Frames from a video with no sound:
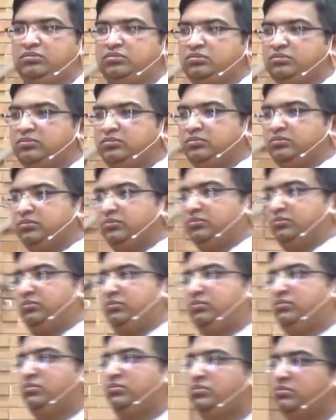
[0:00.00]

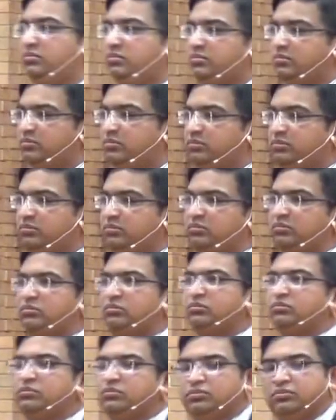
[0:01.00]

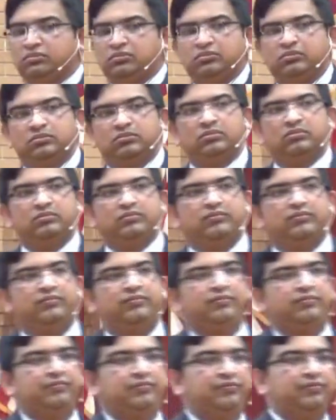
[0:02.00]

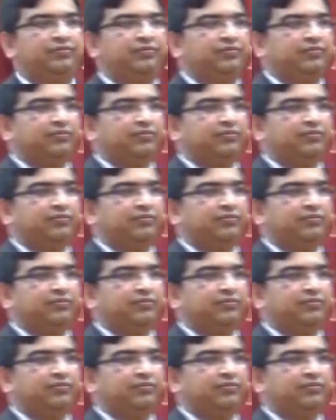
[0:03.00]
(silence)